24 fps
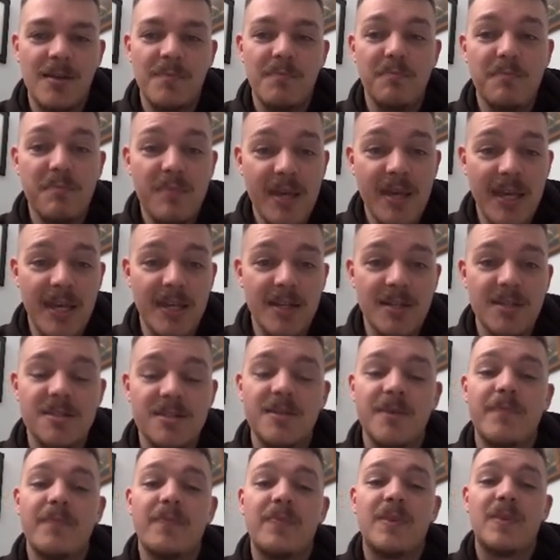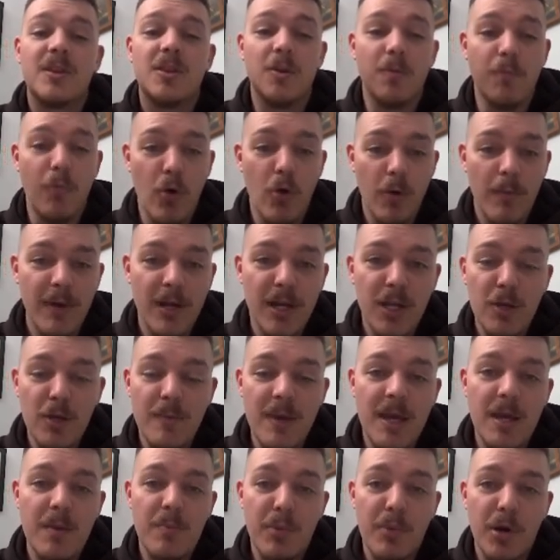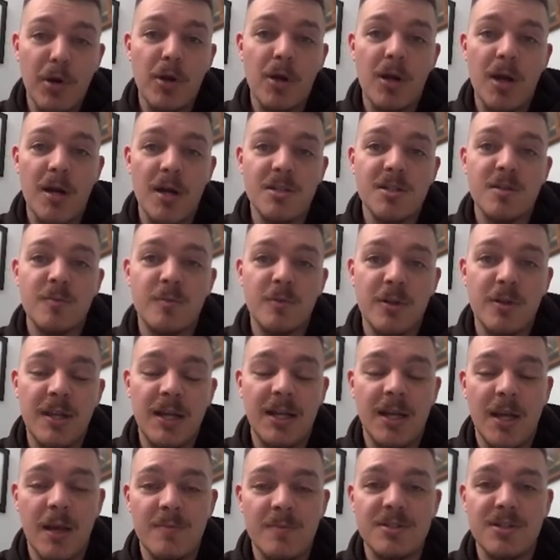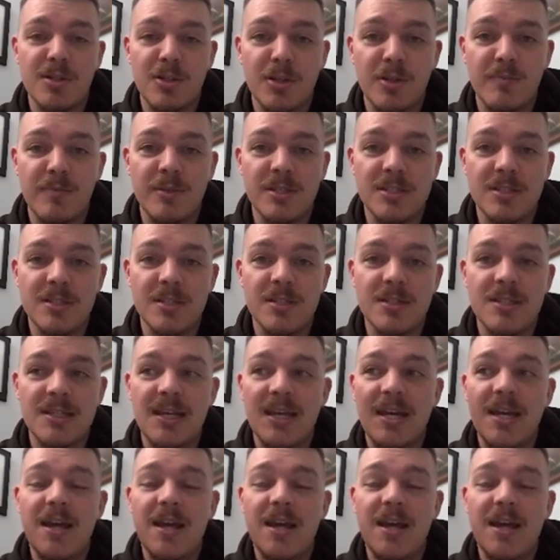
means the more money you make per customer that comes into your business,